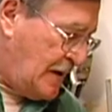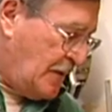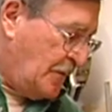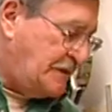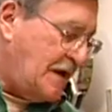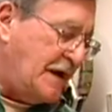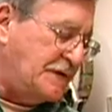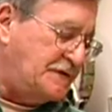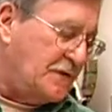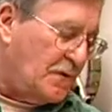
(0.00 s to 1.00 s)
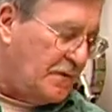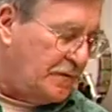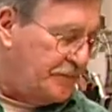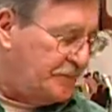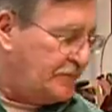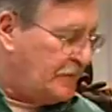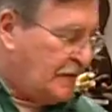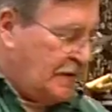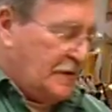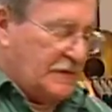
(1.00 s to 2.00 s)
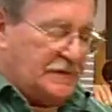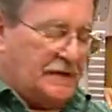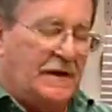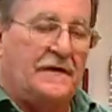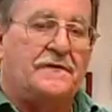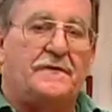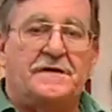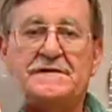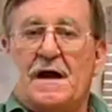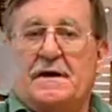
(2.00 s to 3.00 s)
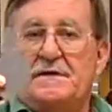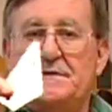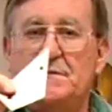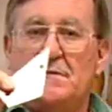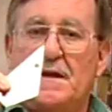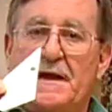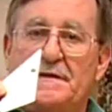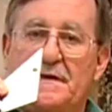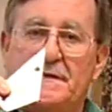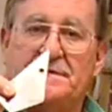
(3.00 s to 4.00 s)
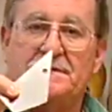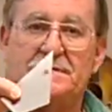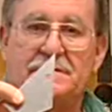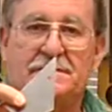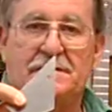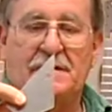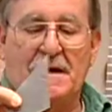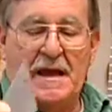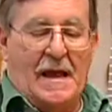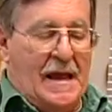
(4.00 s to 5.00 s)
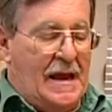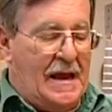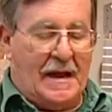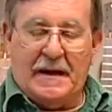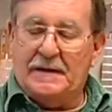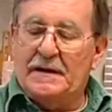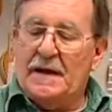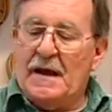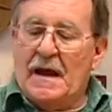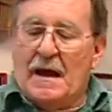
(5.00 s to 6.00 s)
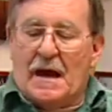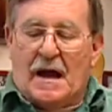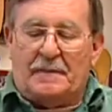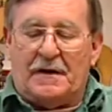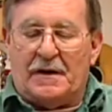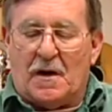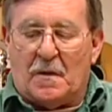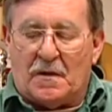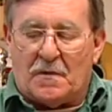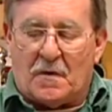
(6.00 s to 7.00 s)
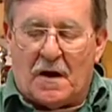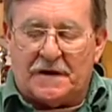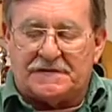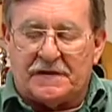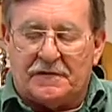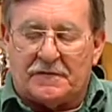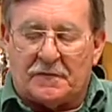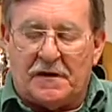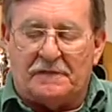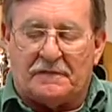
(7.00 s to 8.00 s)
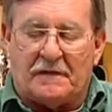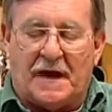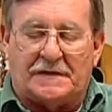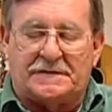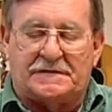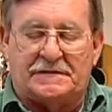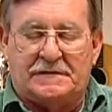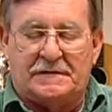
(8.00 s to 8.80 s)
We take a tool, usually a 3-sided tool like this, and I'm going to go across 3 frets,